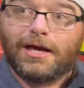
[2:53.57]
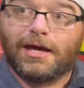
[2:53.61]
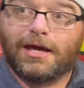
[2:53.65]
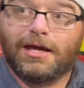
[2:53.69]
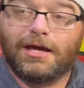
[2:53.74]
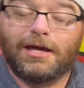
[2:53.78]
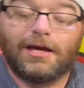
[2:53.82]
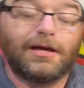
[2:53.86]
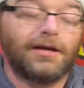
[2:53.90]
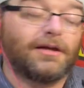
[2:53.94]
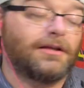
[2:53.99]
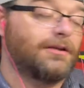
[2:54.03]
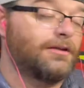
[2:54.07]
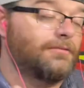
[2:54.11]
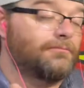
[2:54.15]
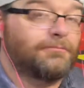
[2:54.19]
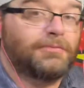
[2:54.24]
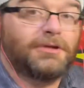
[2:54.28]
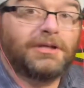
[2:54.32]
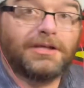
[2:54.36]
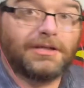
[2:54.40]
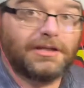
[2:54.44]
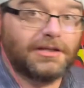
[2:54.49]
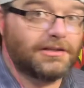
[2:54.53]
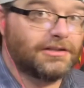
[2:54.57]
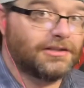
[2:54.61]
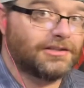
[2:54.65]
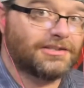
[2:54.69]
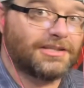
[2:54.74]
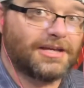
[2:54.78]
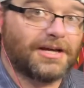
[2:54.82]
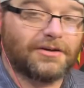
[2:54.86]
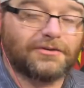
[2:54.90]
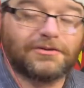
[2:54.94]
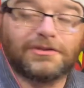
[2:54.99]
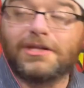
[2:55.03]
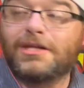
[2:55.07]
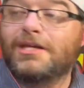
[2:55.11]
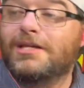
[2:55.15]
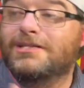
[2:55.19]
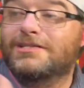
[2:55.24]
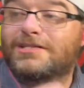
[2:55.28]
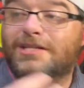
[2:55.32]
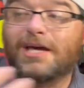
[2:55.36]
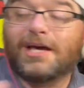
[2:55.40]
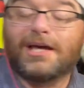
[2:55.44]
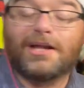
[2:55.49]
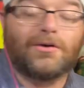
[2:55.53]
And being in the
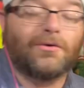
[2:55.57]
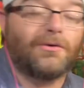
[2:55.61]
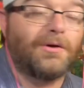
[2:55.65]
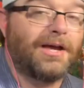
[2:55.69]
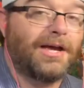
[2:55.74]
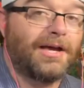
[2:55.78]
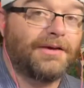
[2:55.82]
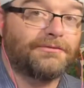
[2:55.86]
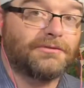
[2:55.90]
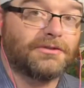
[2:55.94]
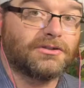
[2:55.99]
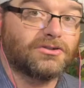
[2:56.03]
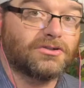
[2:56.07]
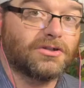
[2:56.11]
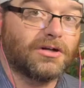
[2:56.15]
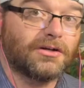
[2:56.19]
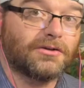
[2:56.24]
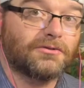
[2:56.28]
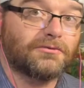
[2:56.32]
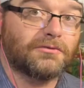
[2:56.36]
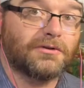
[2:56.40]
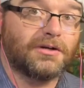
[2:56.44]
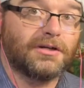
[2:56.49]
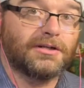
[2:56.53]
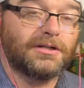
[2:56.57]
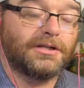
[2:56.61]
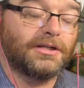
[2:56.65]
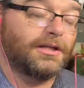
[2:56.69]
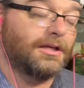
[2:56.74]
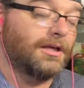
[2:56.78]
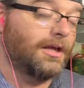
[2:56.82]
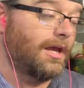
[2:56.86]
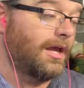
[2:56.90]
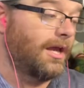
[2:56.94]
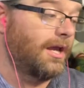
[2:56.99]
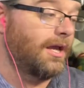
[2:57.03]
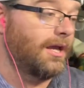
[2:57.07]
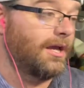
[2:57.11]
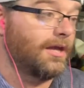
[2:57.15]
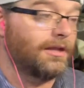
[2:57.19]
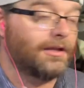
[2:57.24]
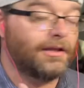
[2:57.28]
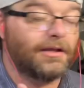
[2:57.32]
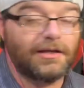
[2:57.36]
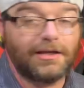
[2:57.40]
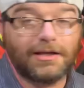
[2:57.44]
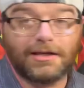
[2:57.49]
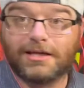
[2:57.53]
southeast, I don't have the truck running,
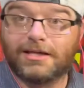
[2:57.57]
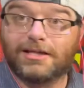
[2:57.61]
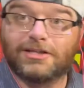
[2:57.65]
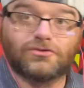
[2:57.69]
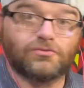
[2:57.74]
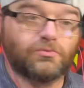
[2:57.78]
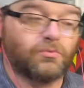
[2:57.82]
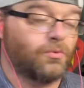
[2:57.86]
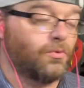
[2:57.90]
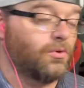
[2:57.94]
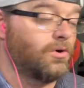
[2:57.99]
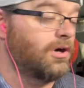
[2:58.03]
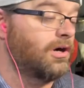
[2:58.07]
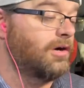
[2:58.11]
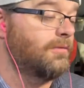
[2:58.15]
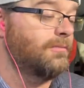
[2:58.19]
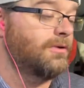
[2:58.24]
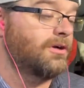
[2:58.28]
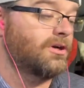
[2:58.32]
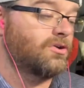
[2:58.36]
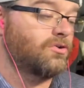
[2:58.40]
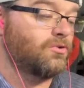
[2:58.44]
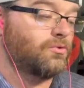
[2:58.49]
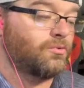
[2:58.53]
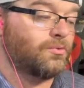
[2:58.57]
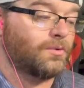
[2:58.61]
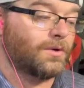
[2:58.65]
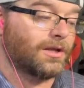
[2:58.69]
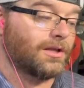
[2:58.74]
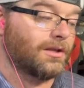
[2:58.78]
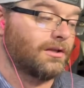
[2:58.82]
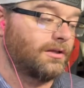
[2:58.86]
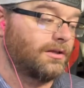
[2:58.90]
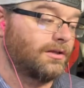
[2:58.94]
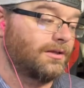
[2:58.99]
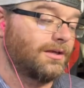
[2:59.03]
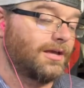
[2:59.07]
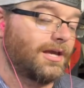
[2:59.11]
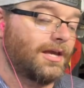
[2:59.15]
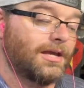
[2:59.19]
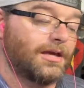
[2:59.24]
and it gets warm quickly.